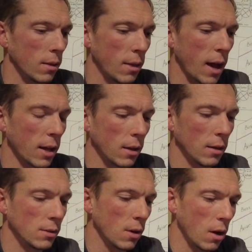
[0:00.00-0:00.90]
that
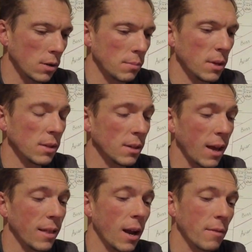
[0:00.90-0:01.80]
is an awesome disc.
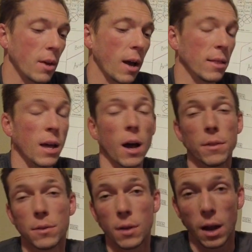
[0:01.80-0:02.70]
And then I've got in the
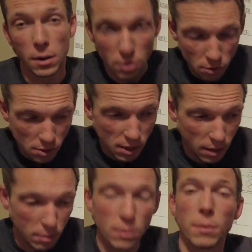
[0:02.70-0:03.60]

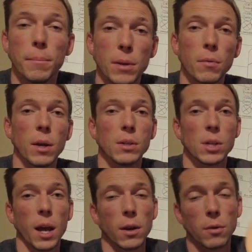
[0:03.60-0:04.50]
understable mid-range
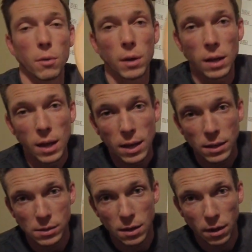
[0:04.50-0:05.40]
category
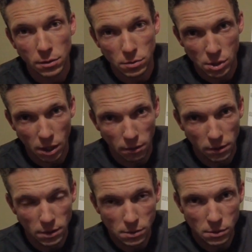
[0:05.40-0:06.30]
is another
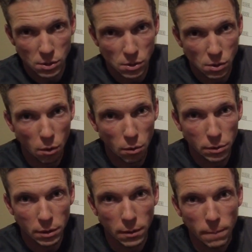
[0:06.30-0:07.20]
Chariot. This one's just
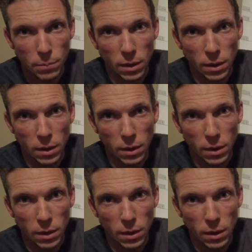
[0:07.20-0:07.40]
older,